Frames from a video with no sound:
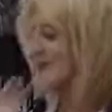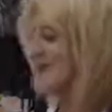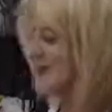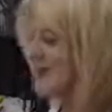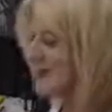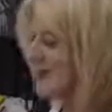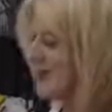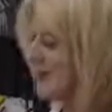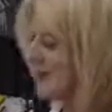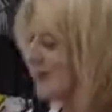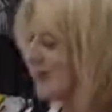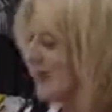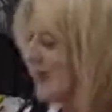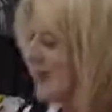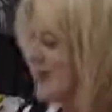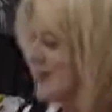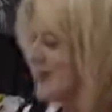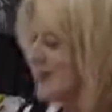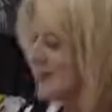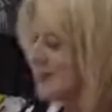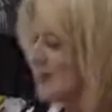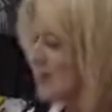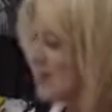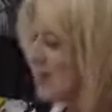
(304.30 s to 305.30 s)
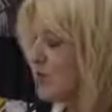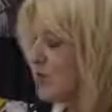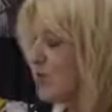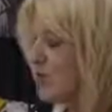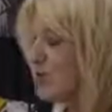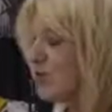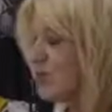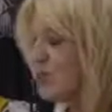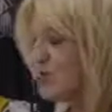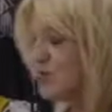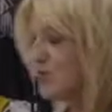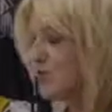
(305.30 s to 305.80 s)
All right, so
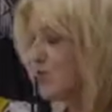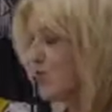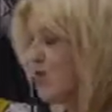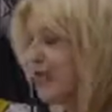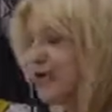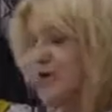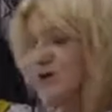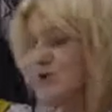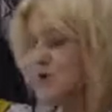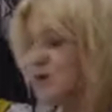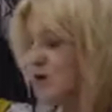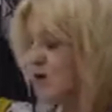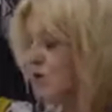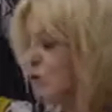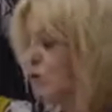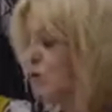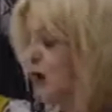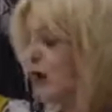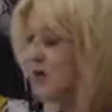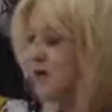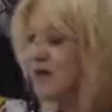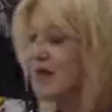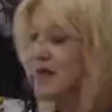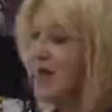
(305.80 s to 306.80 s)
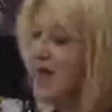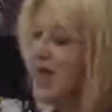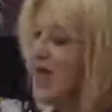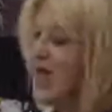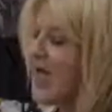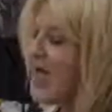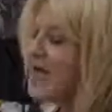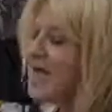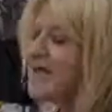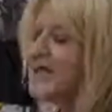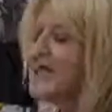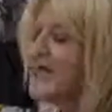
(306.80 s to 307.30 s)
you can do that. You can wind
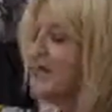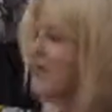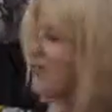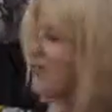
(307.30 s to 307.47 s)
any